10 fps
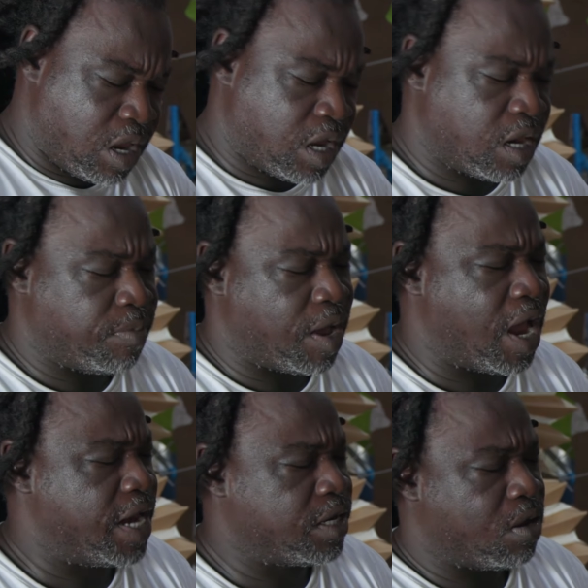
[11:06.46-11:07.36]
Gotta
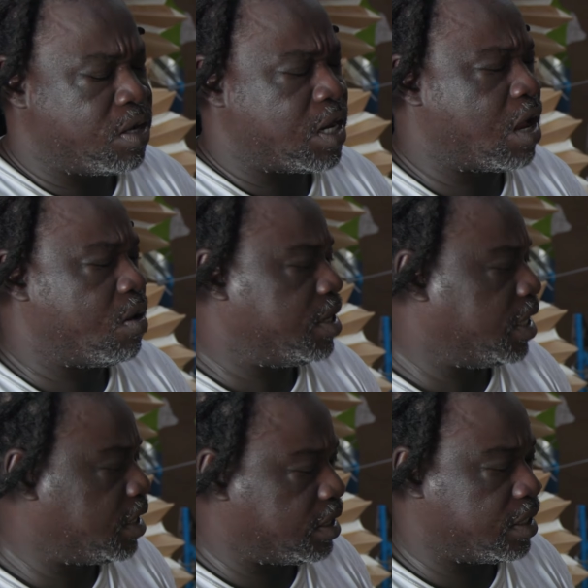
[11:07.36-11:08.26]
bind contact on
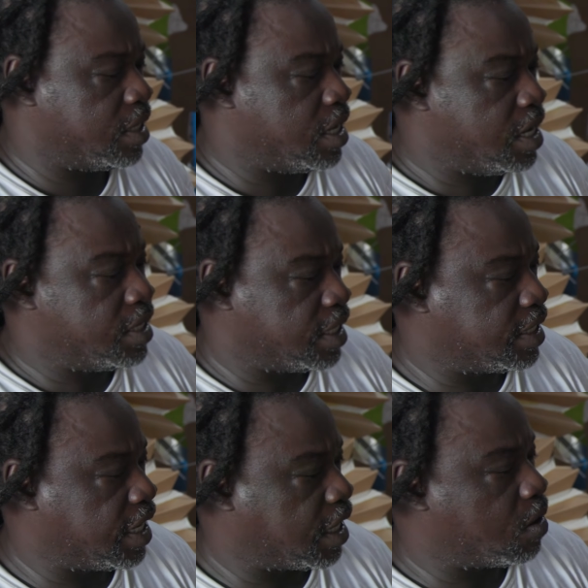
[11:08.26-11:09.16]
this, the
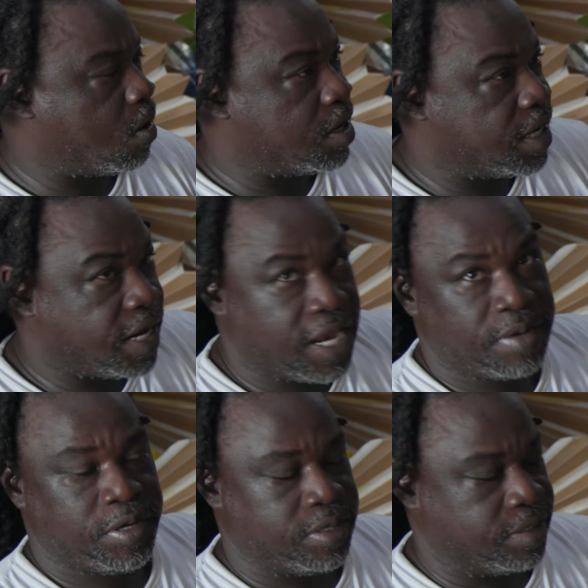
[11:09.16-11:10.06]
stick on the
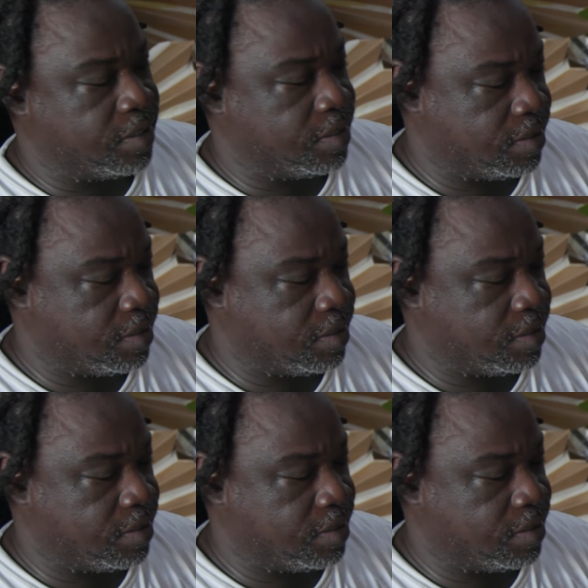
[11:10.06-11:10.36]
headpiece.